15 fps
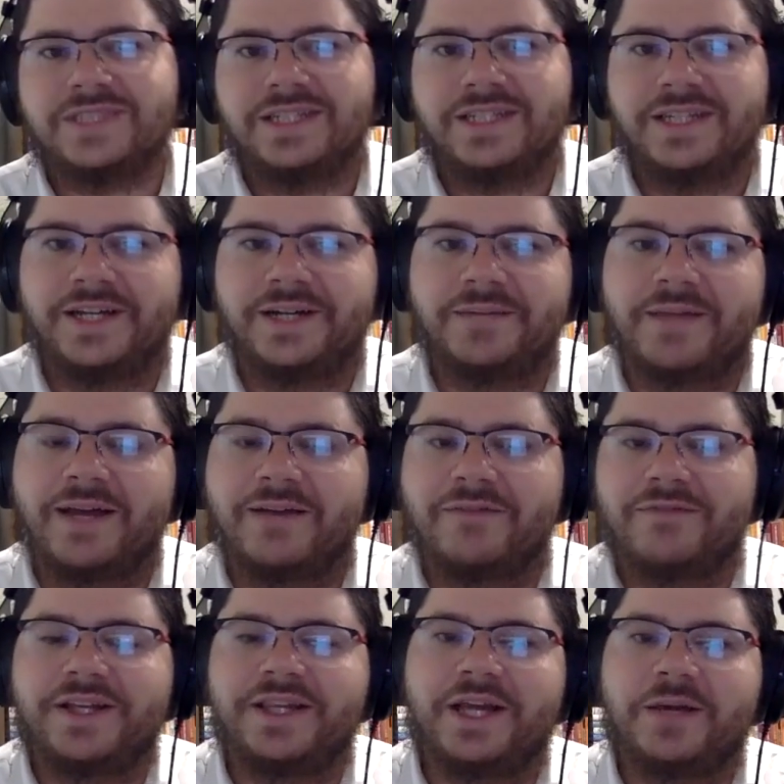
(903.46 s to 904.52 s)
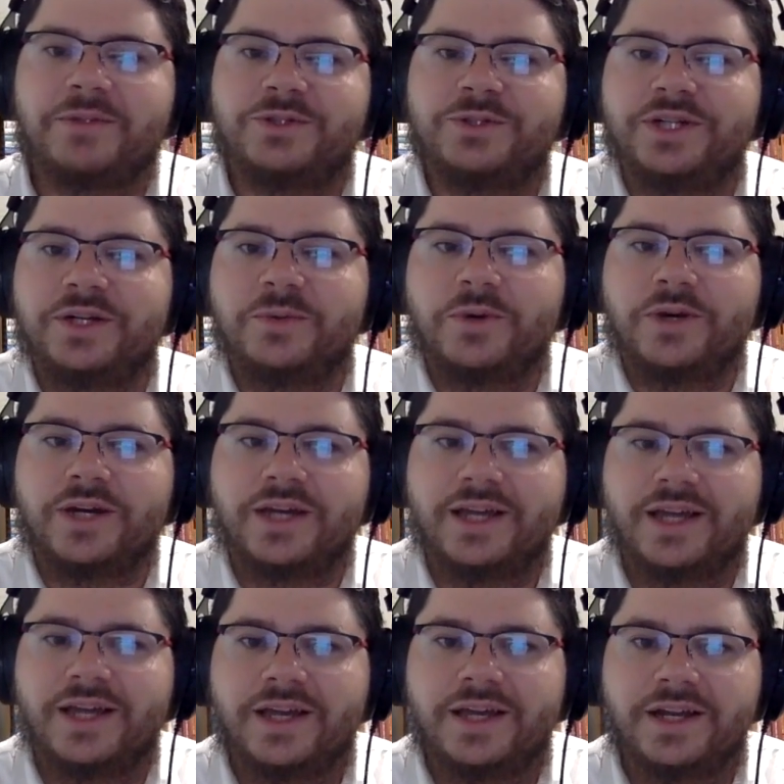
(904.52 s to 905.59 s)
Yeah, I've had the opportunity to work
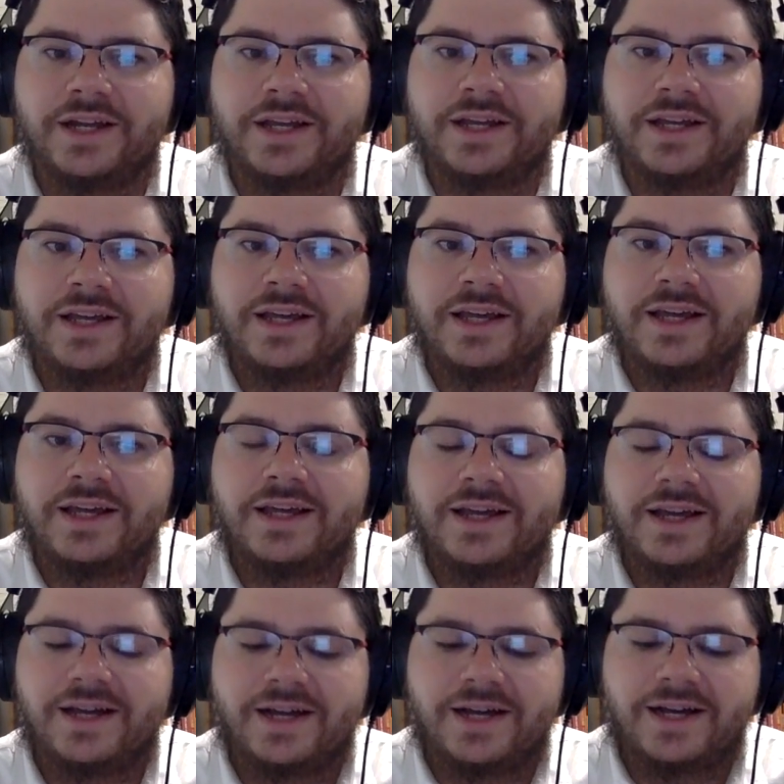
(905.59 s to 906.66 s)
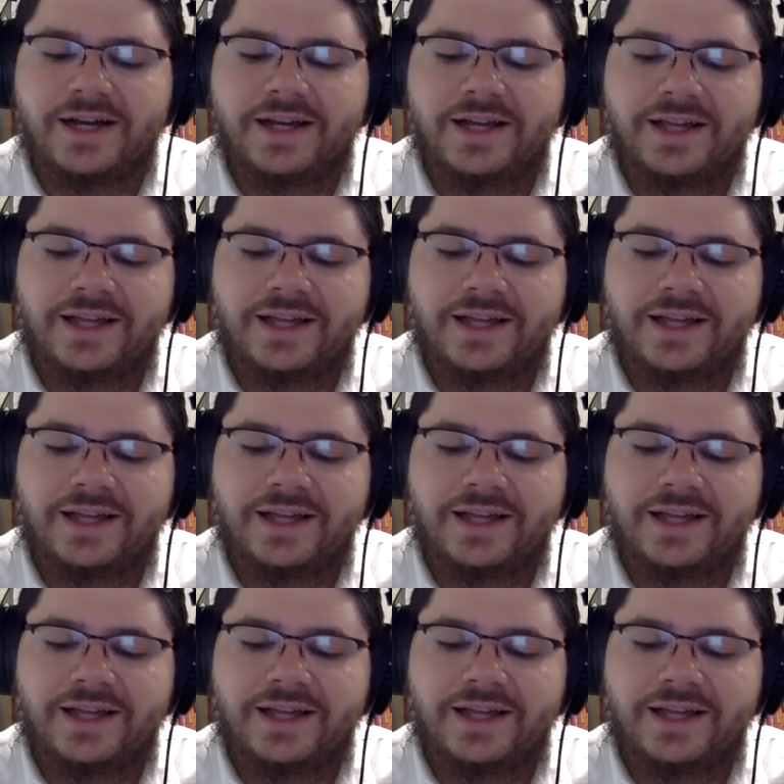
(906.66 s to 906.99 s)
in uh,